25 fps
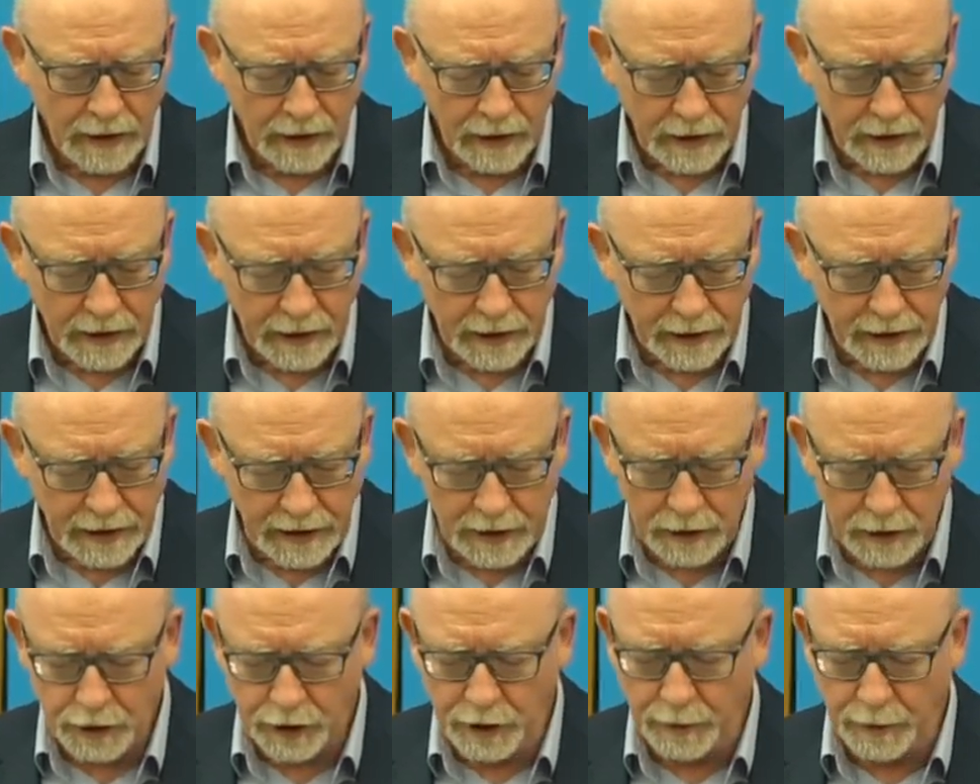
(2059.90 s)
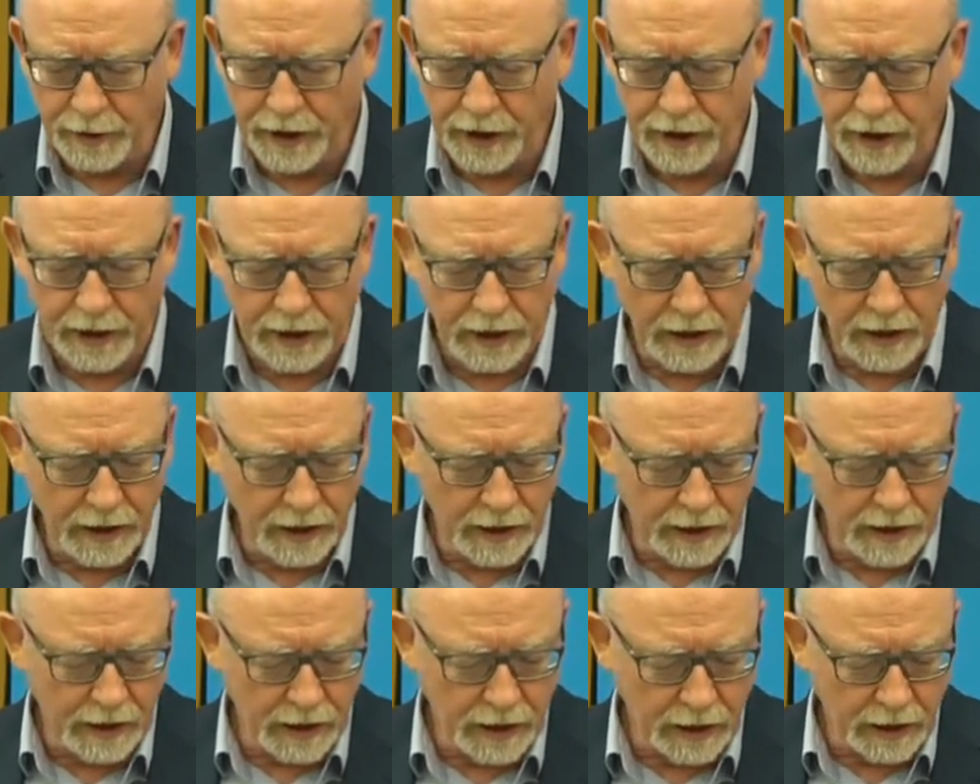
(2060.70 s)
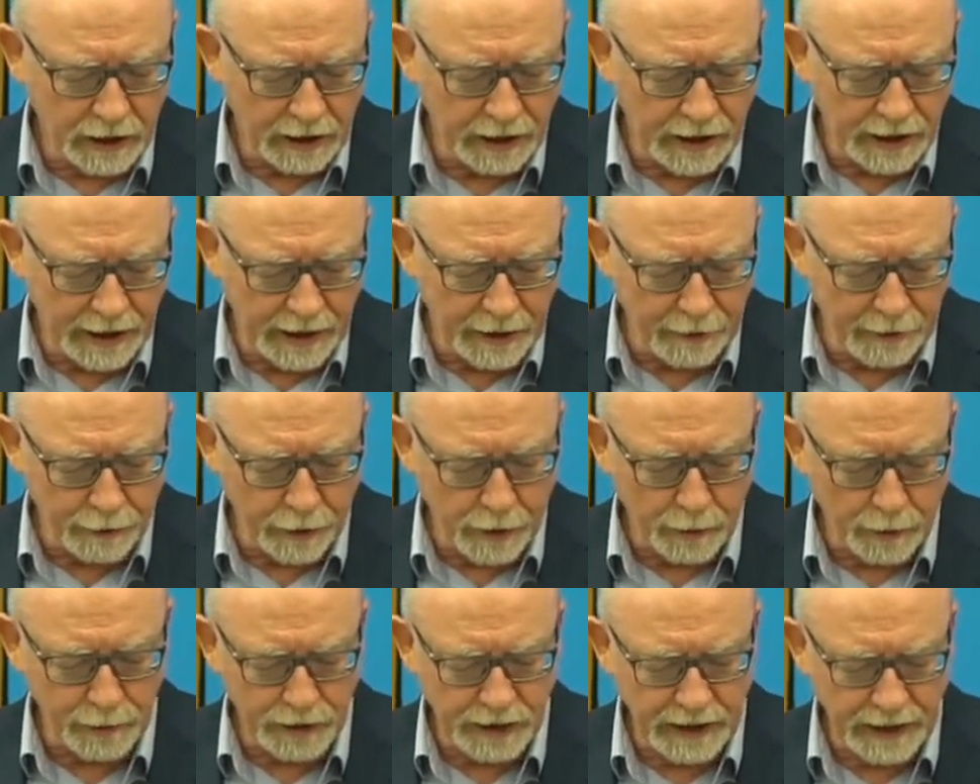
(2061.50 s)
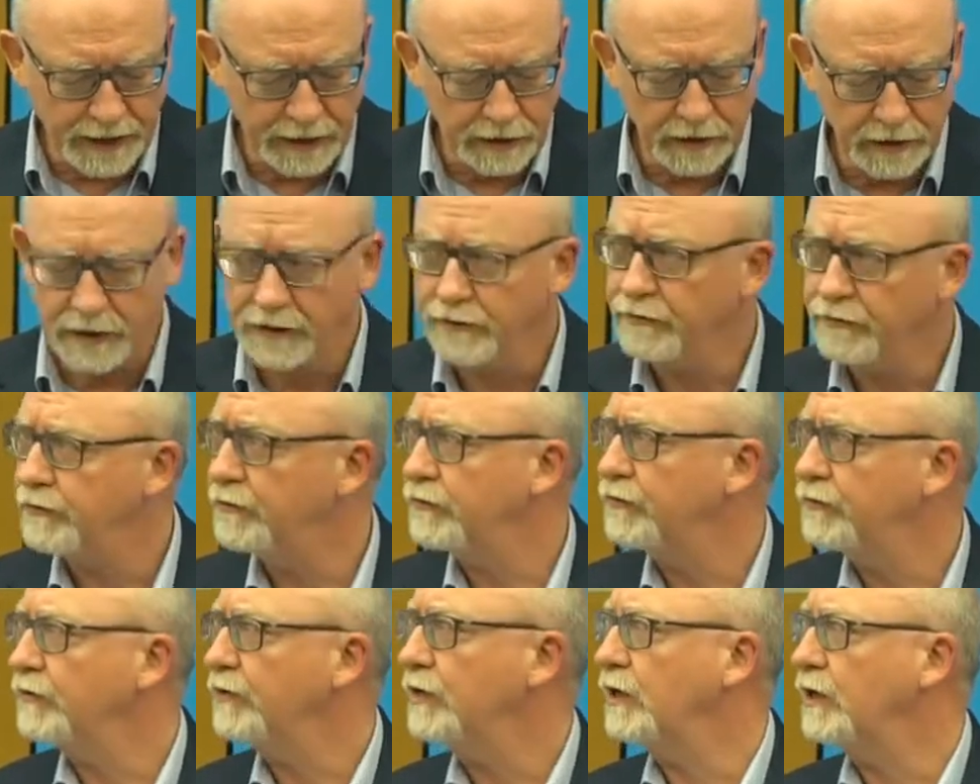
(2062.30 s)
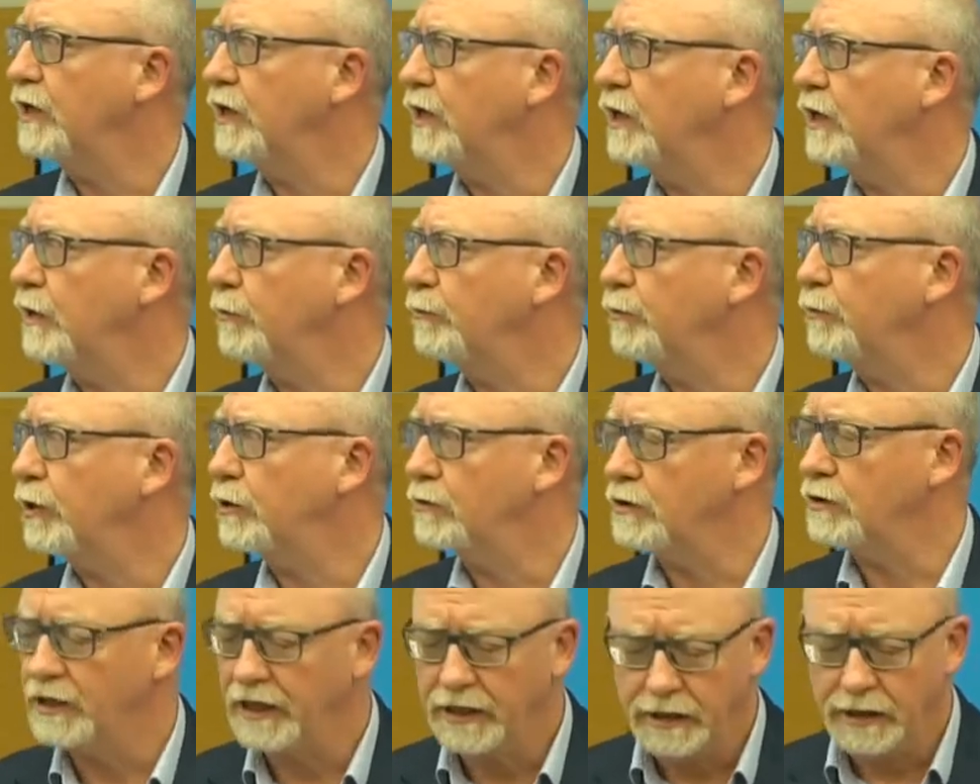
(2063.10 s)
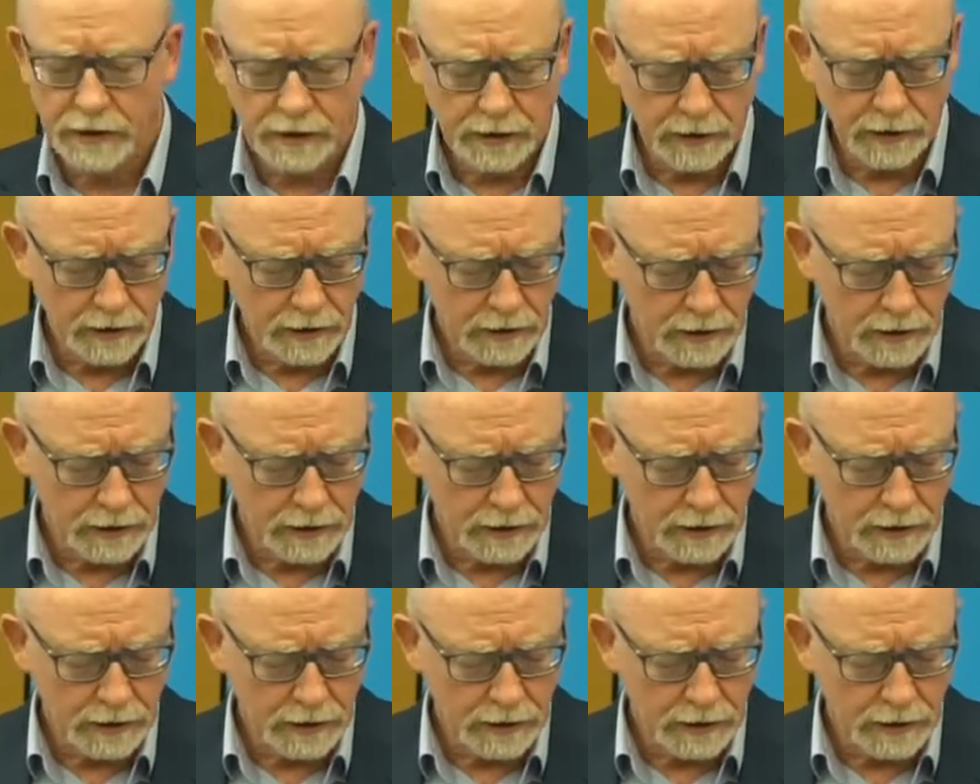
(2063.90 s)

It needs to be a clear and objective process